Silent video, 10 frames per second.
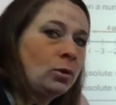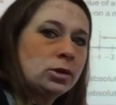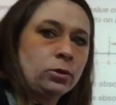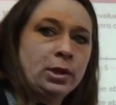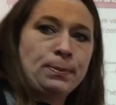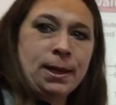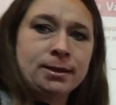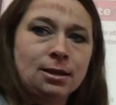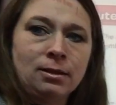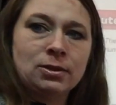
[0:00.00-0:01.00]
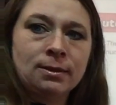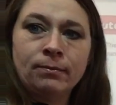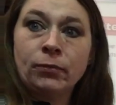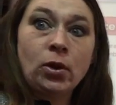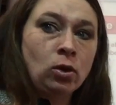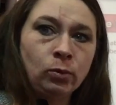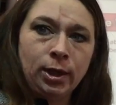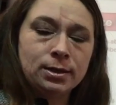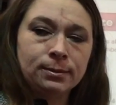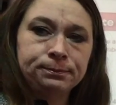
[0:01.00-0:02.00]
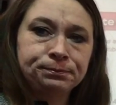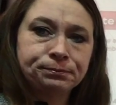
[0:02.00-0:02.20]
always, always positives. Always.